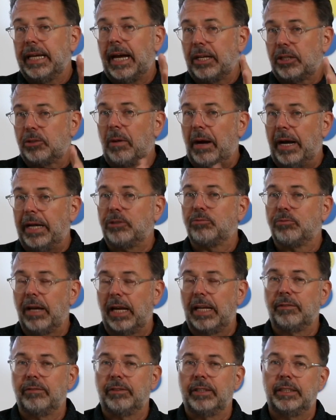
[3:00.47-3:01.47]
they are quite
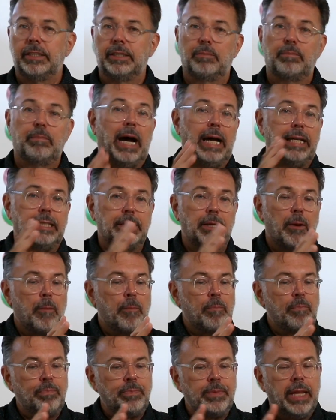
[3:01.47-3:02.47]
relevant. But
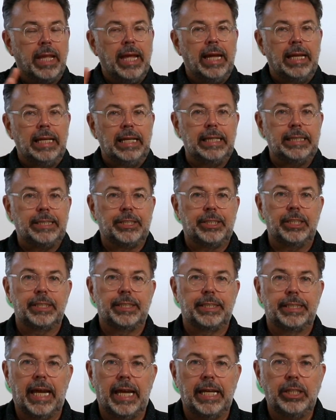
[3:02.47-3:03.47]
let's
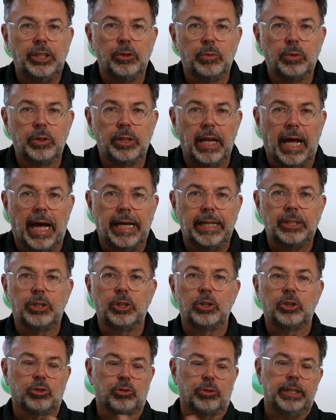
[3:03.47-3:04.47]
just say you would like
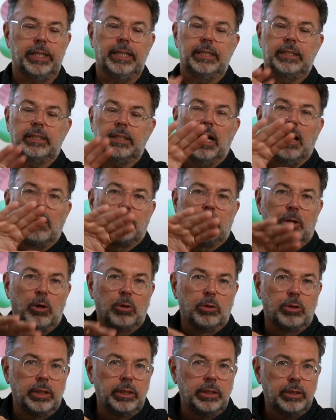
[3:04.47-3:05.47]
to treat a
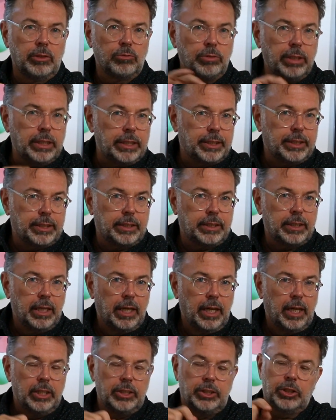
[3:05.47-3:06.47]
broken wrist.
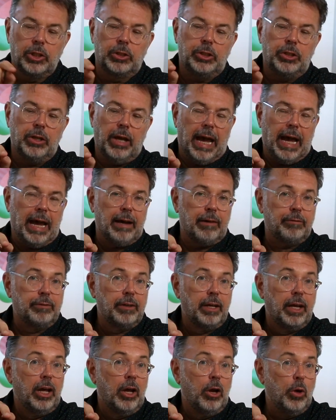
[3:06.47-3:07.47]
So you
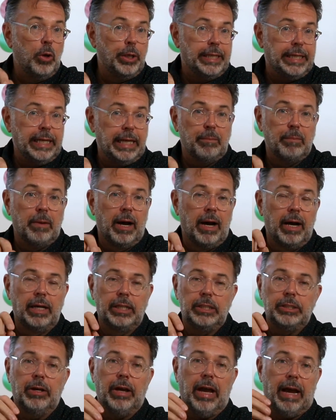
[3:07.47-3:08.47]
have edema,
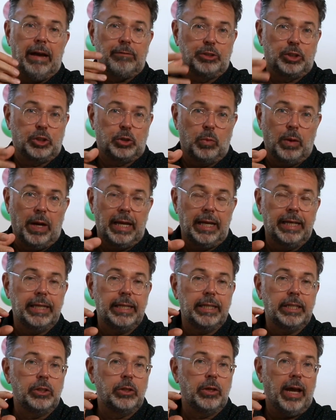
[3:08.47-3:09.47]
you have
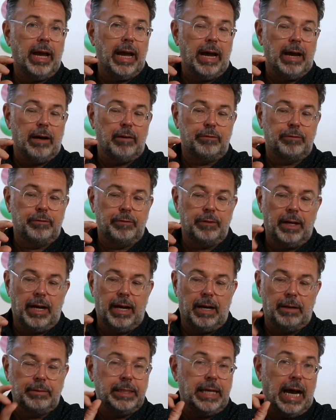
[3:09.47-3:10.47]
swelling, you have
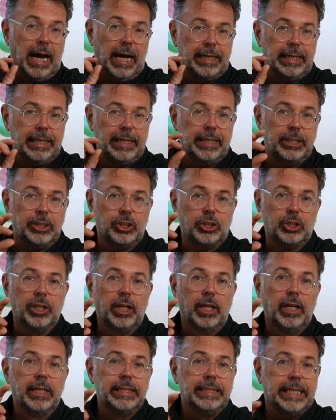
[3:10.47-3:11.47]
cartilage,
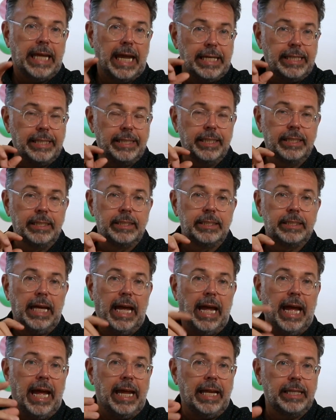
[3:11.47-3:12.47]
tendon,
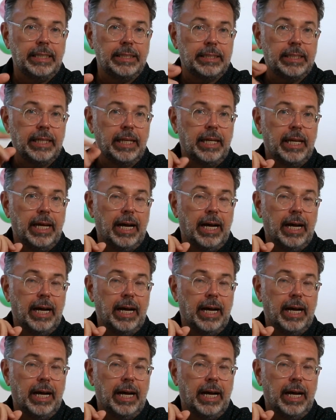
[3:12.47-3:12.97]
and